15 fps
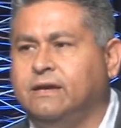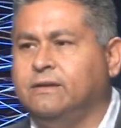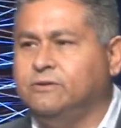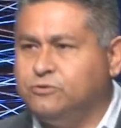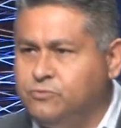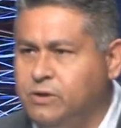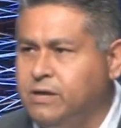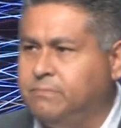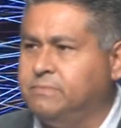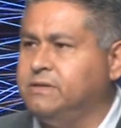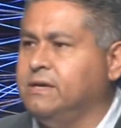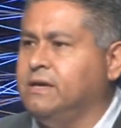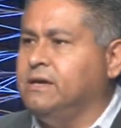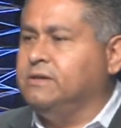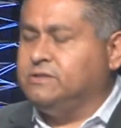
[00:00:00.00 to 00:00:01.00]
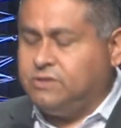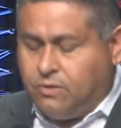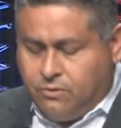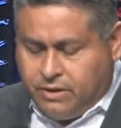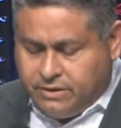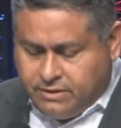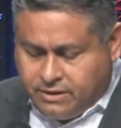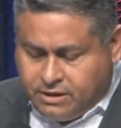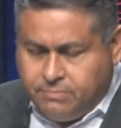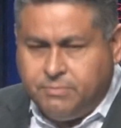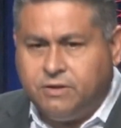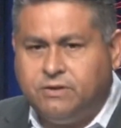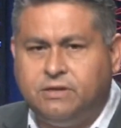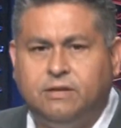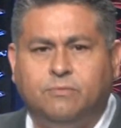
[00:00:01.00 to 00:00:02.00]
trimmed. So in the
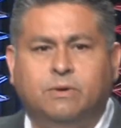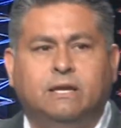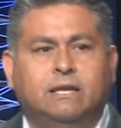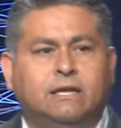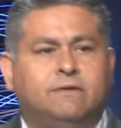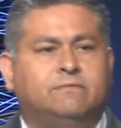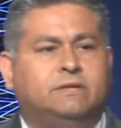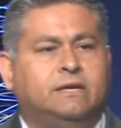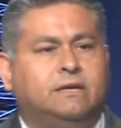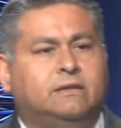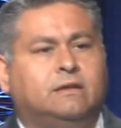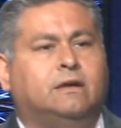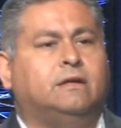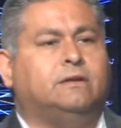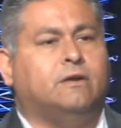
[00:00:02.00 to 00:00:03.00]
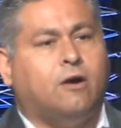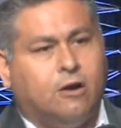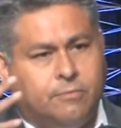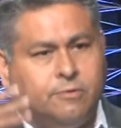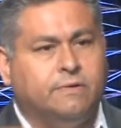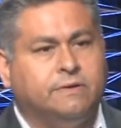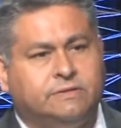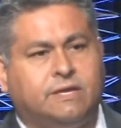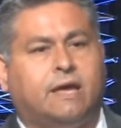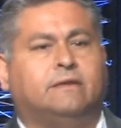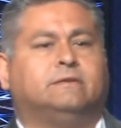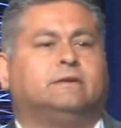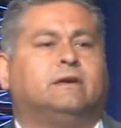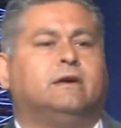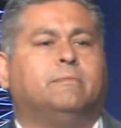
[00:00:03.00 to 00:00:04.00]
community we lived in, an arborist had
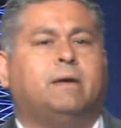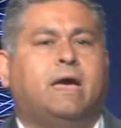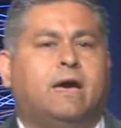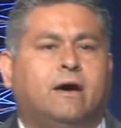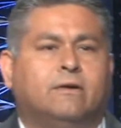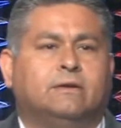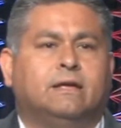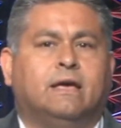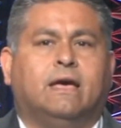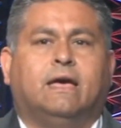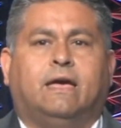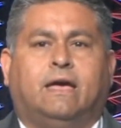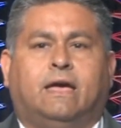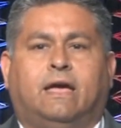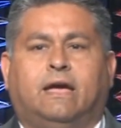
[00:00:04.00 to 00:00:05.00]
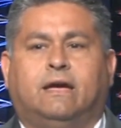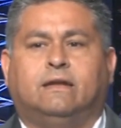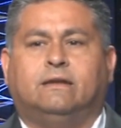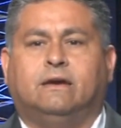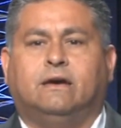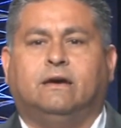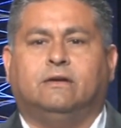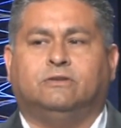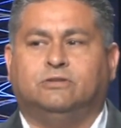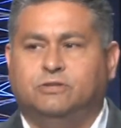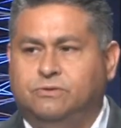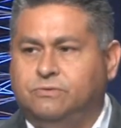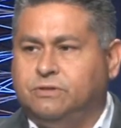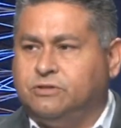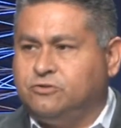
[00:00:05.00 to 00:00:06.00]
to come out and
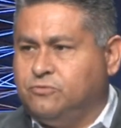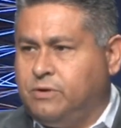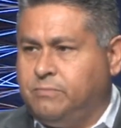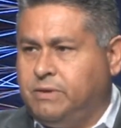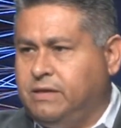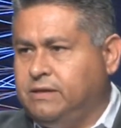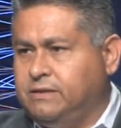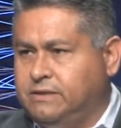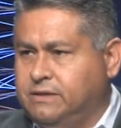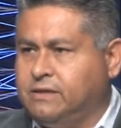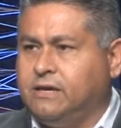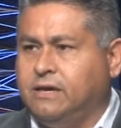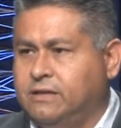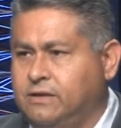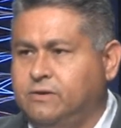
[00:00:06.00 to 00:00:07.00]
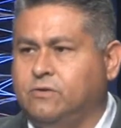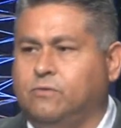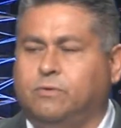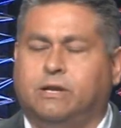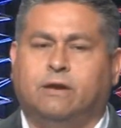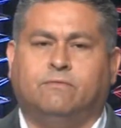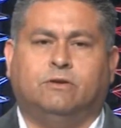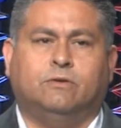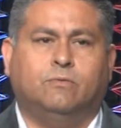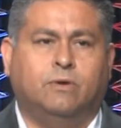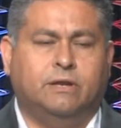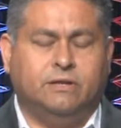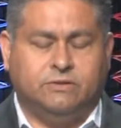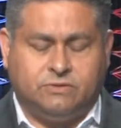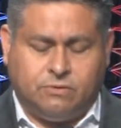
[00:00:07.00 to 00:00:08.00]
do the trimming and the cutting or whatever you
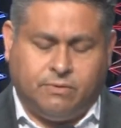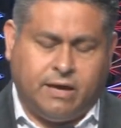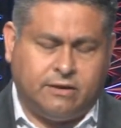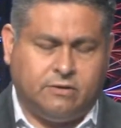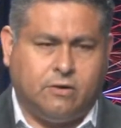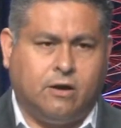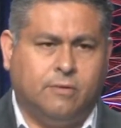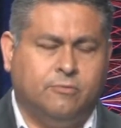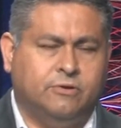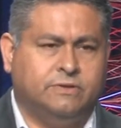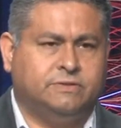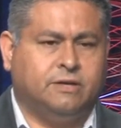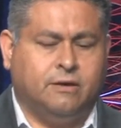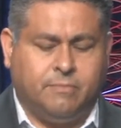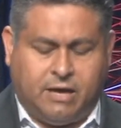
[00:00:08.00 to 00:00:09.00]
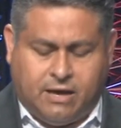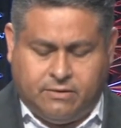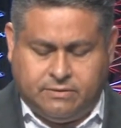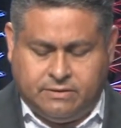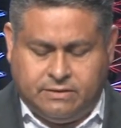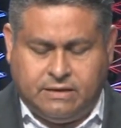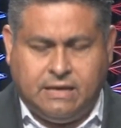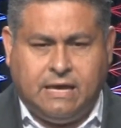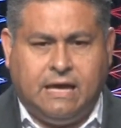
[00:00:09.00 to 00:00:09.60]
wanted. So we had an arborist come out, and